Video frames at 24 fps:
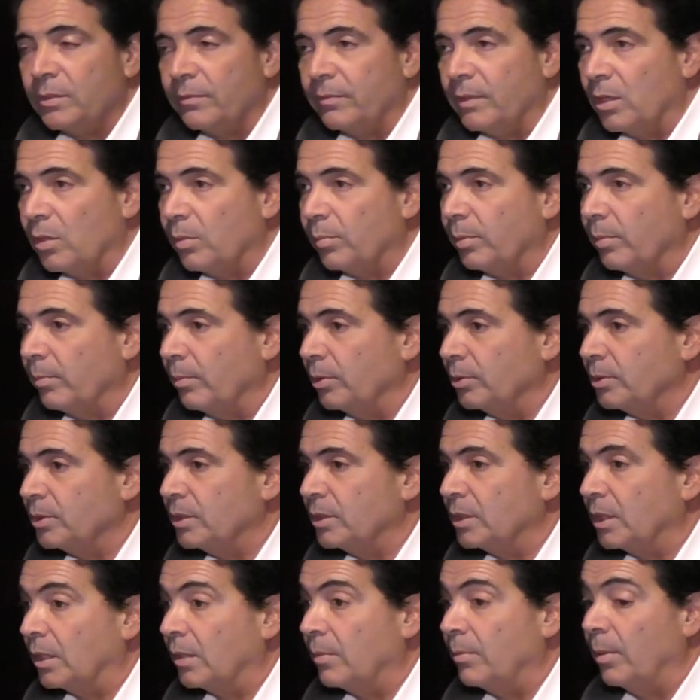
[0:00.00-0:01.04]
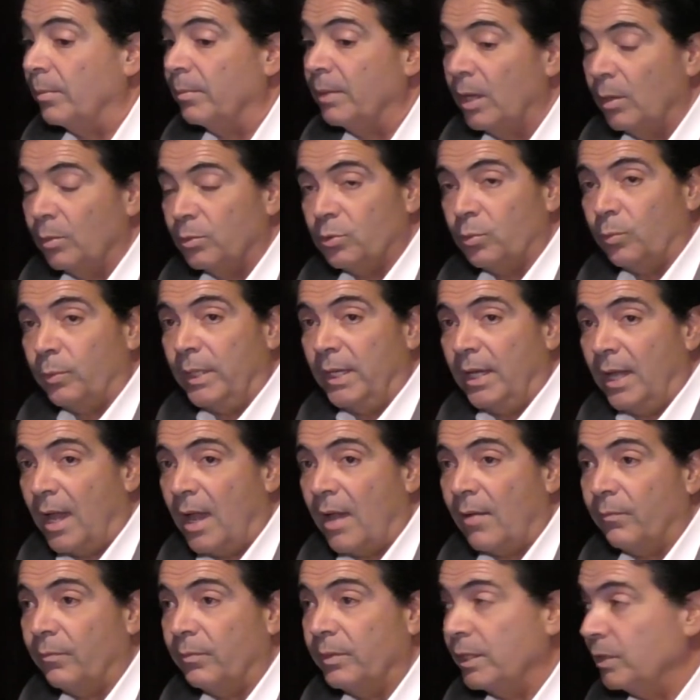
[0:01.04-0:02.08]
of other promotions that come up. So we
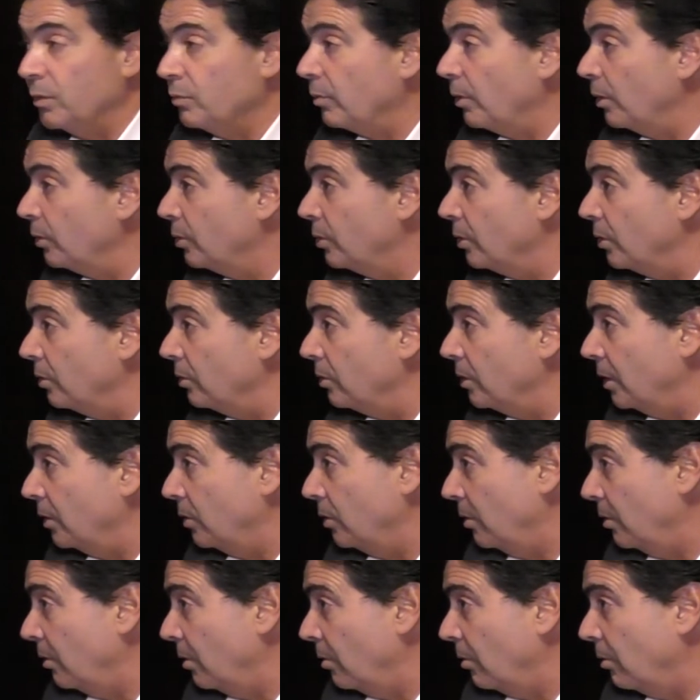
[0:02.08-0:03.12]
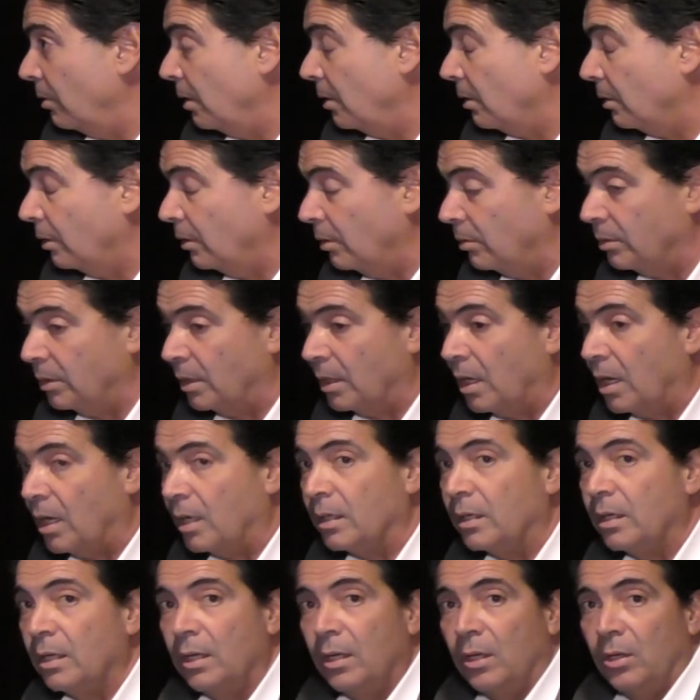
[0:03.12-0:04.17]
have these roadshows, as you know, that are going
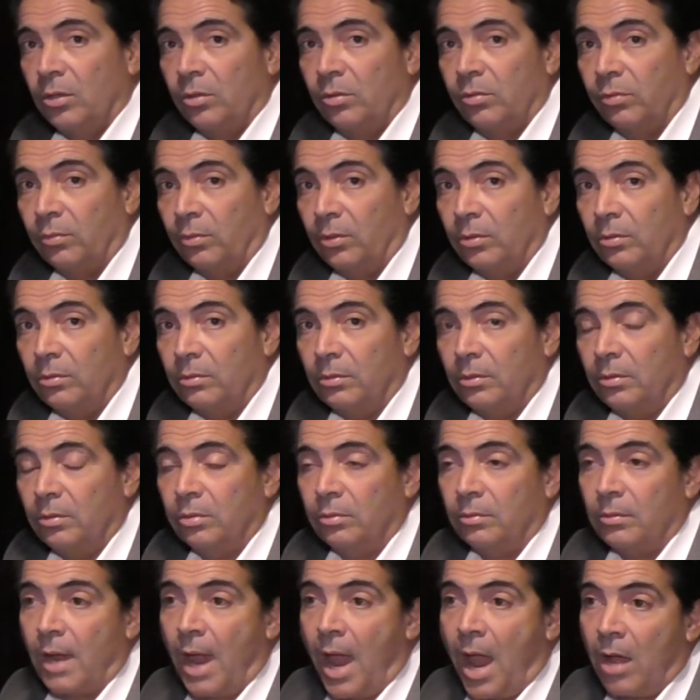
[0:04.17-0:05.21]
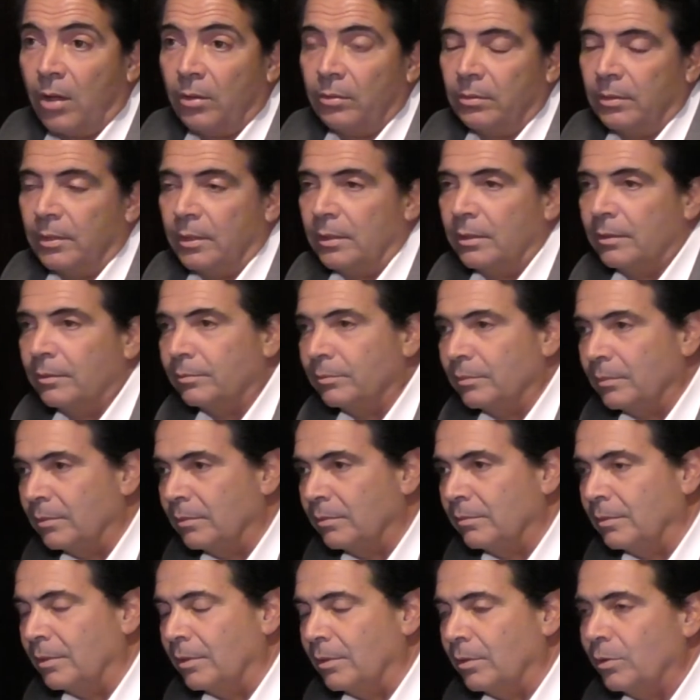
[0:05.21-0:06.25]
on through throughout the
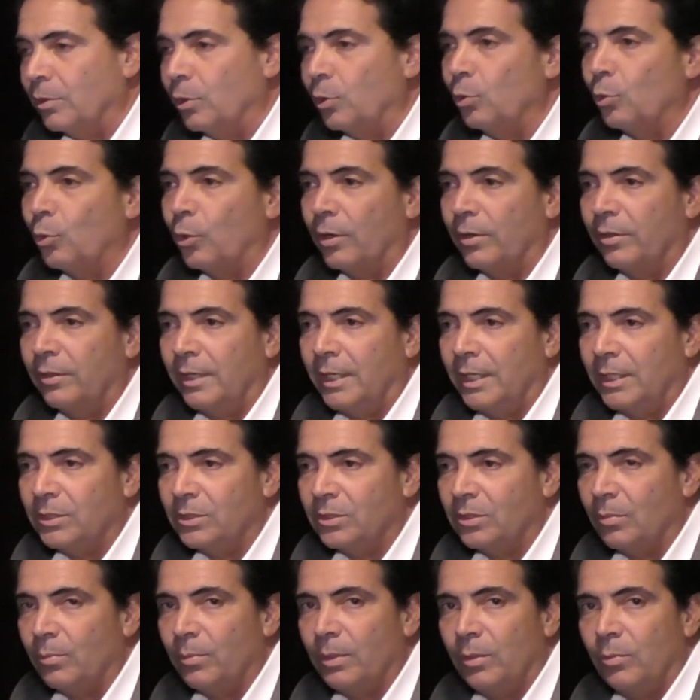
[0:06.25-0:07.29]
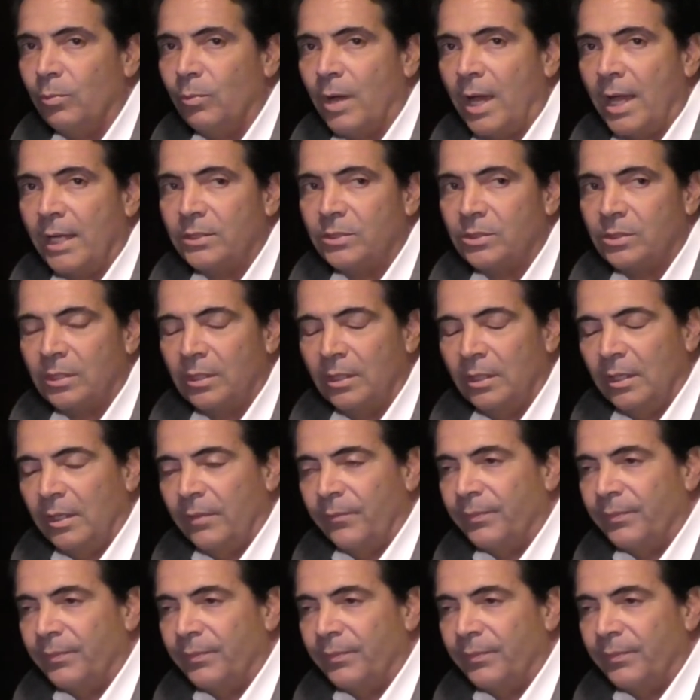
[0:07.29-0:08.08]
the, the Northeast, the Midwest,